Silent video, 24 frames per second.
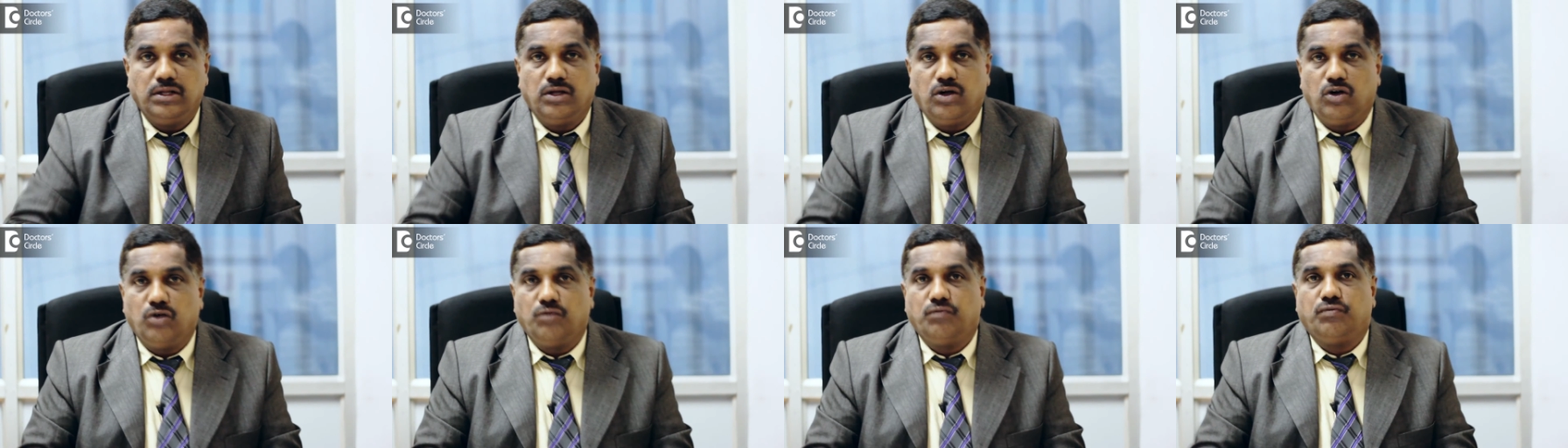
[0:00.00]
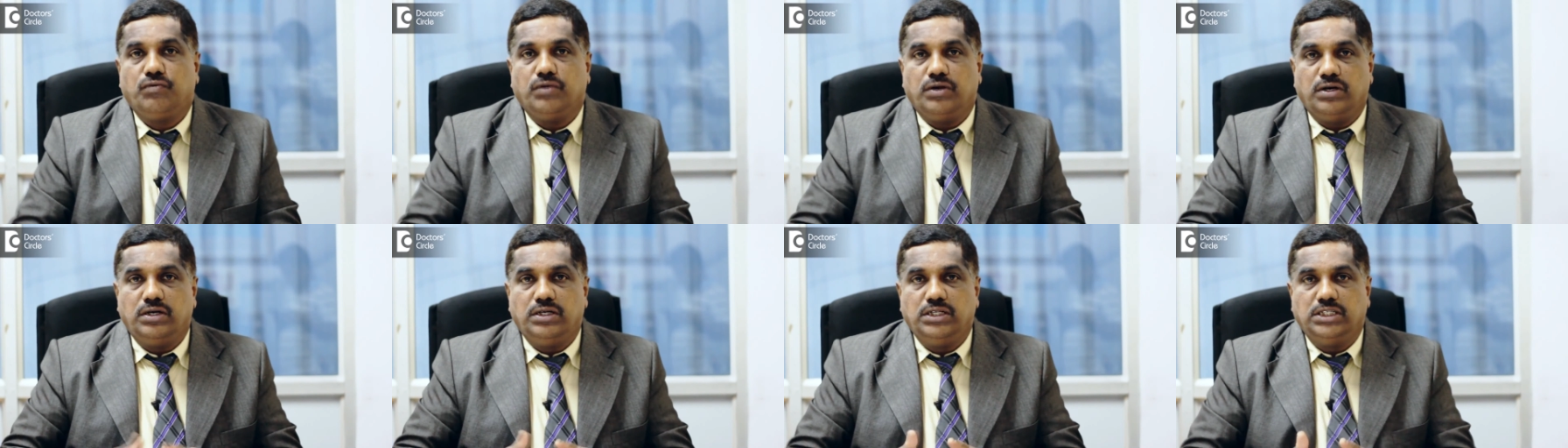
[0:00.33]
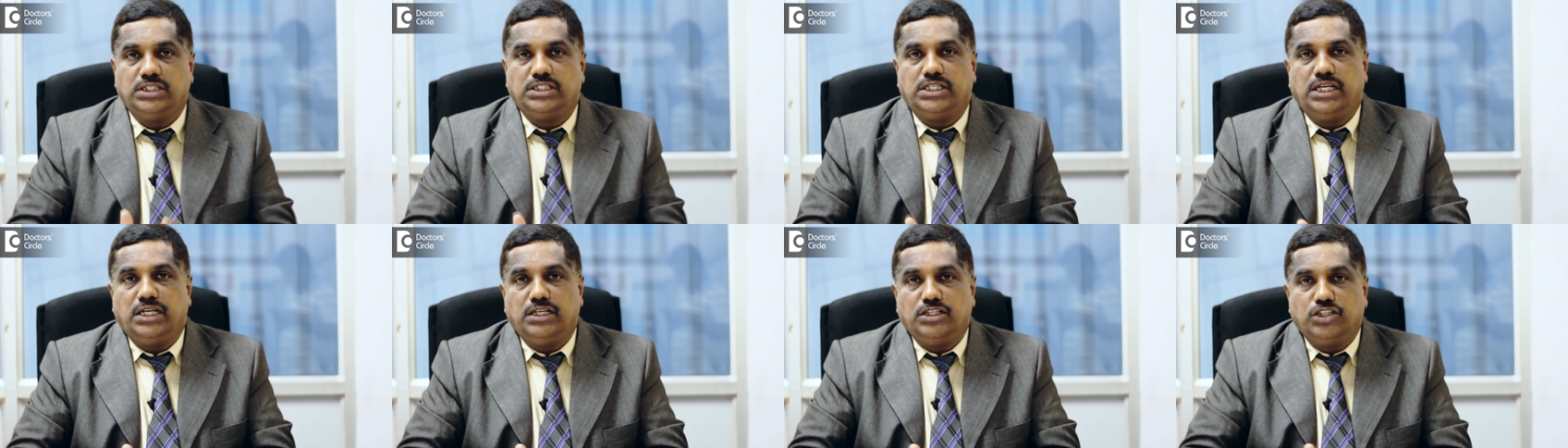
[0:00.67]
of this
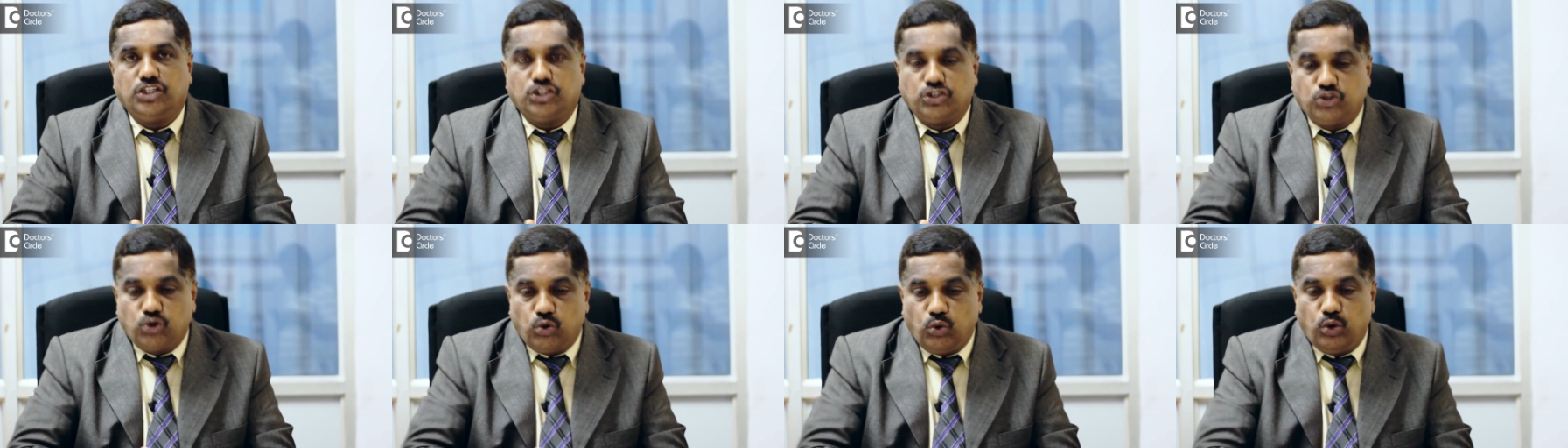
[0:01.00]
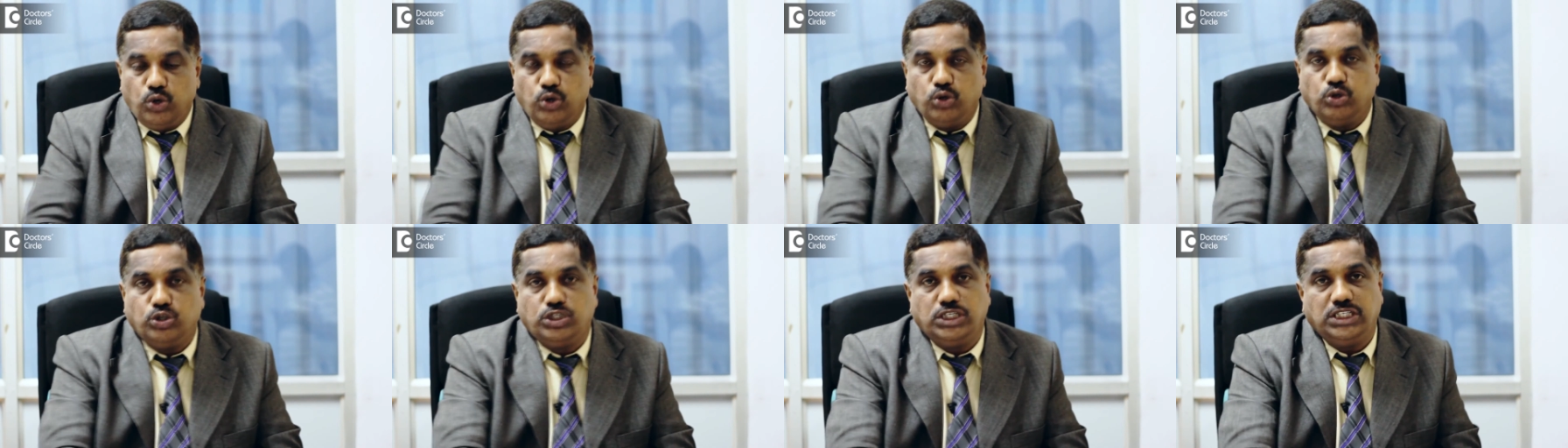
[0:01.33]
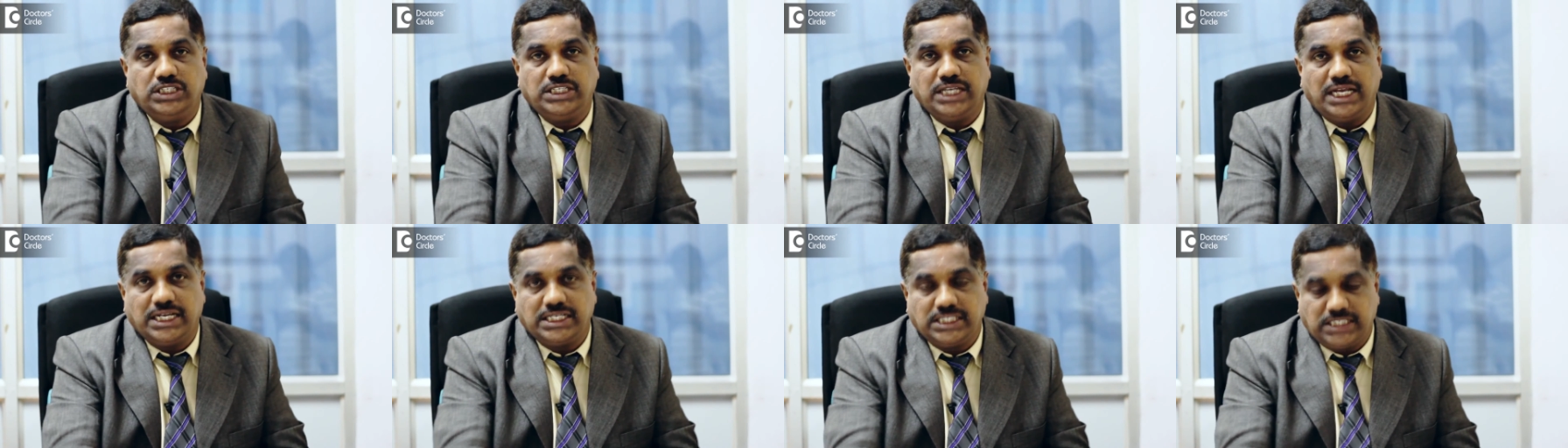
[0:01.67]
thing, the
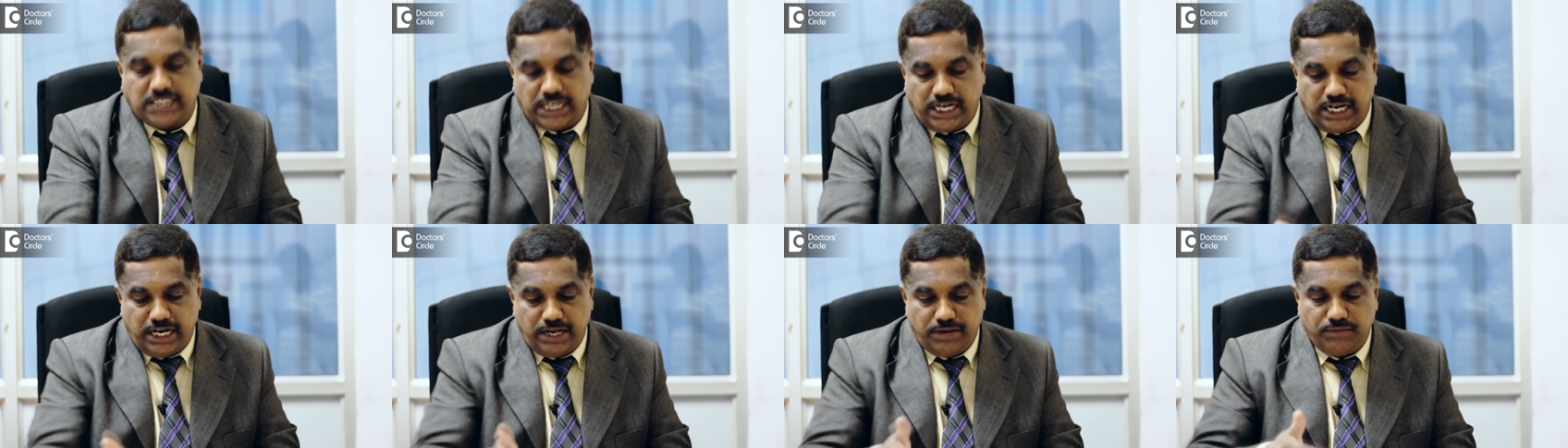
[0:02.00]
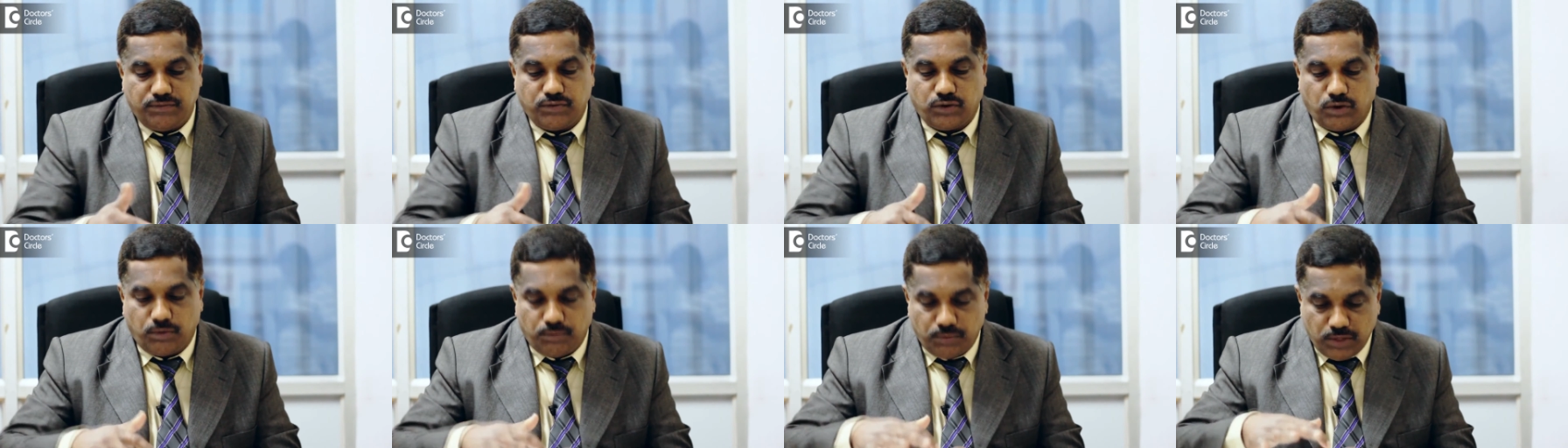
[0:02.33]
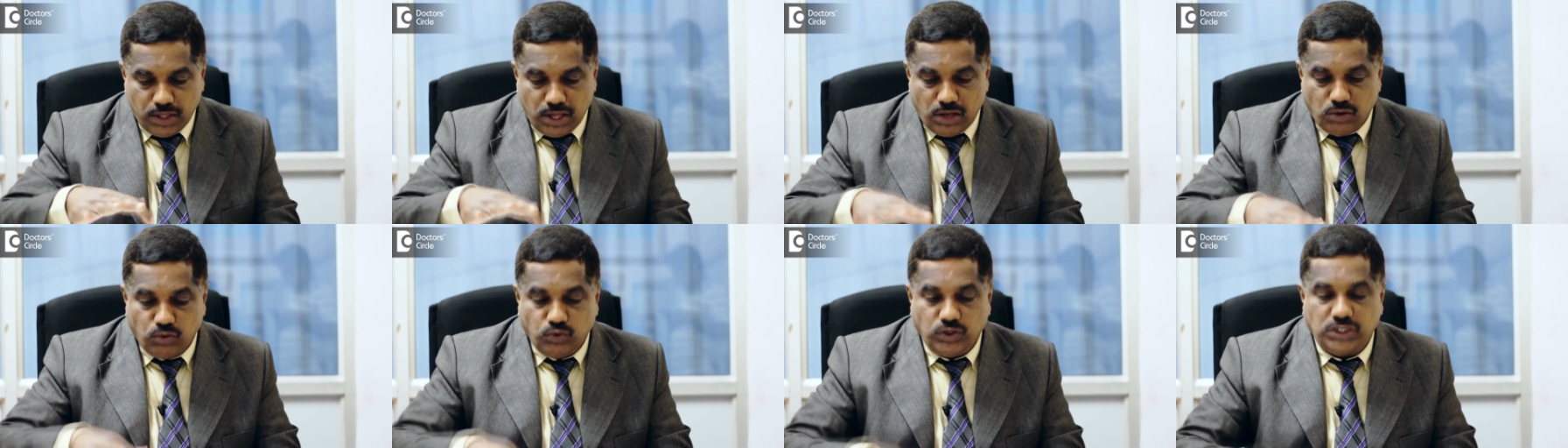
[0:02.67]
scoliosis extending from
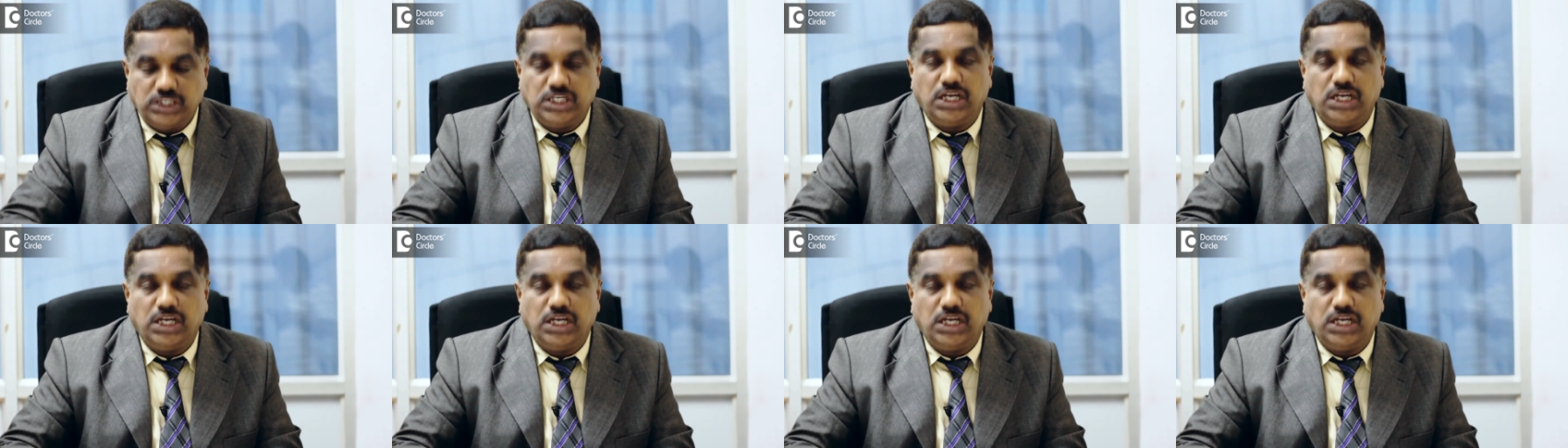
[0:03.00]
which